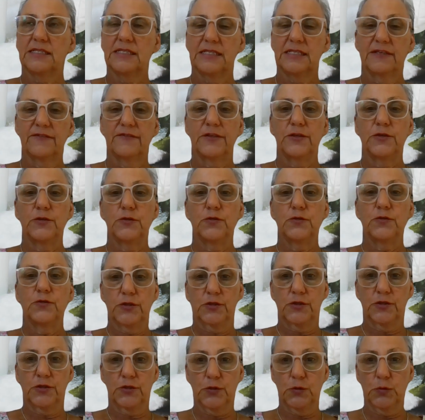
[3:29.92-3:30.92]
giving you the
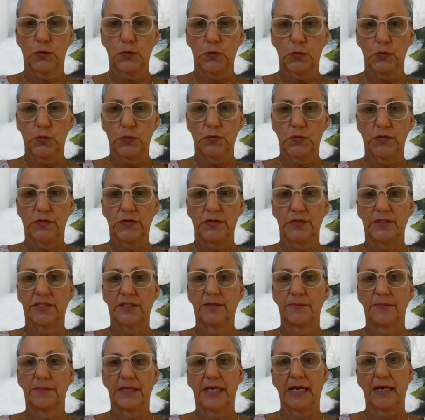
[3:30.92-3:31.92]
tools
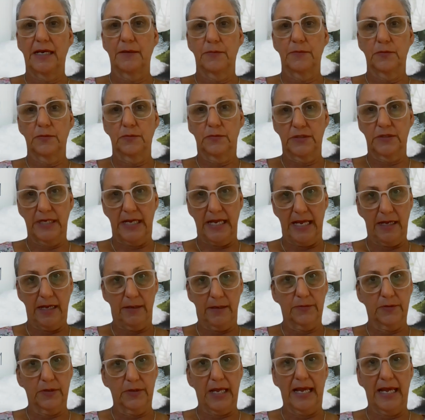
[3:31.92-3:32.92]
to be able to
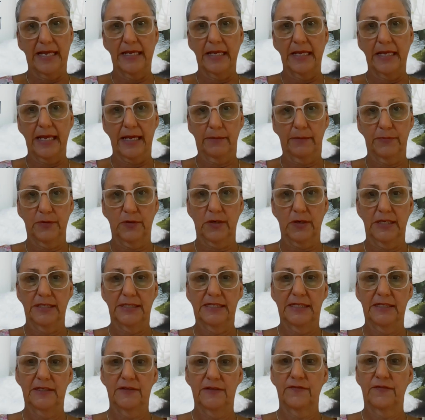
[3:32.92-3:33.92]
help you
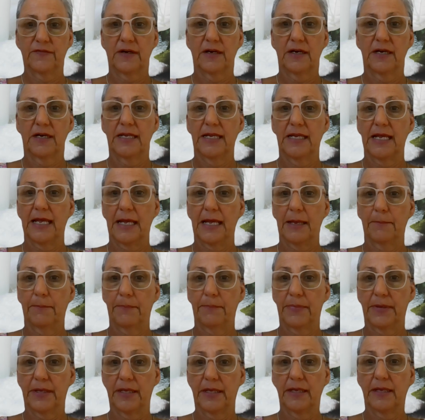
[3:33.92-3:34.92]
identify, and
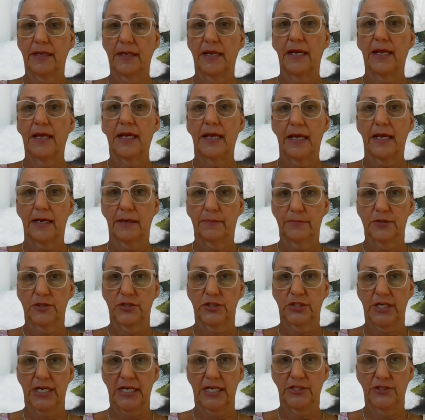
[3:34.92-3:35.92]
B, help you
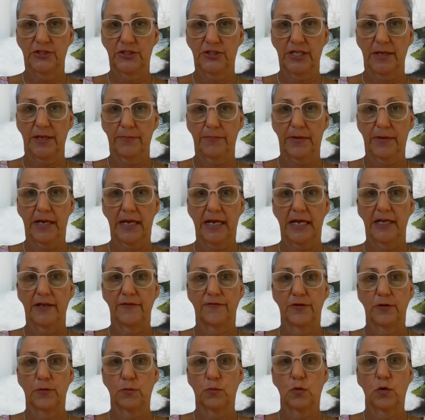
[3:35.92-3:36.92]
change that
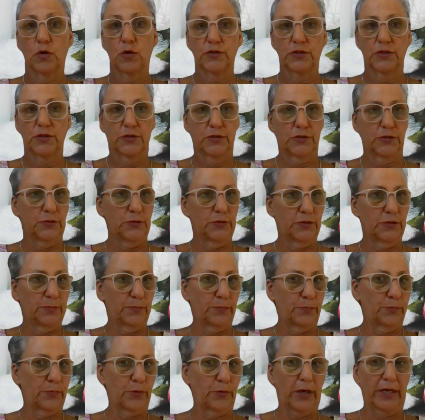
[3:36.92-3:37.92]
behavior, what to do to
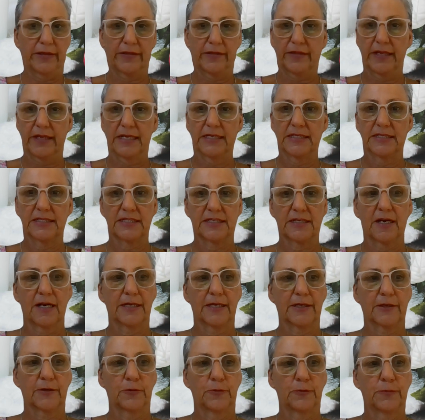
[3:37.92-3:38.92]
break that
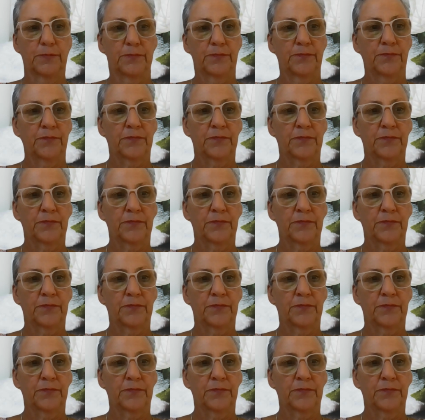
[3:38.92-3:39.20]
cycle.